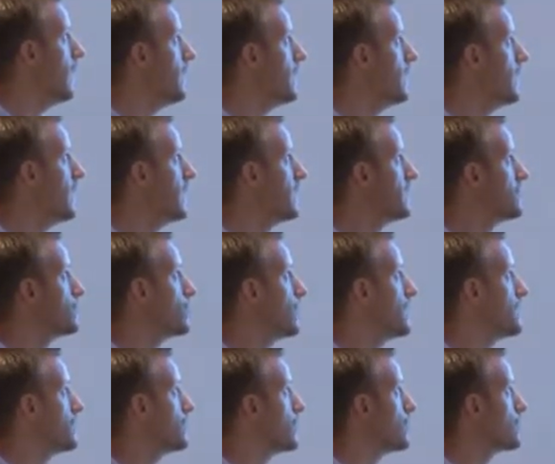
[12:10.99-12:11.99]
the hedge
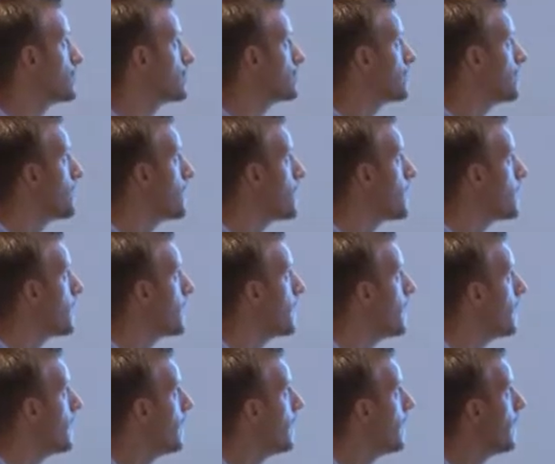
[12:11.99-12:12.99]
ratios.
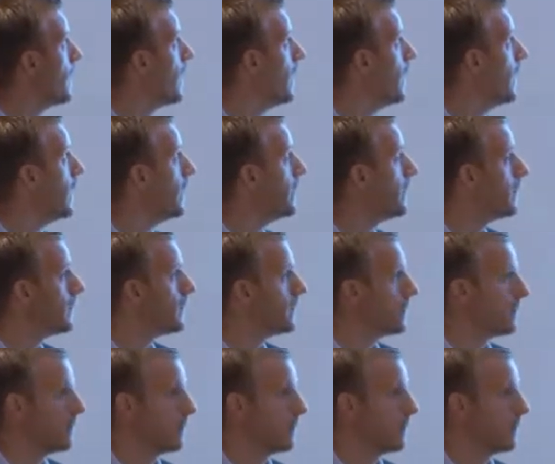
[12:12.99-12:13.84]
And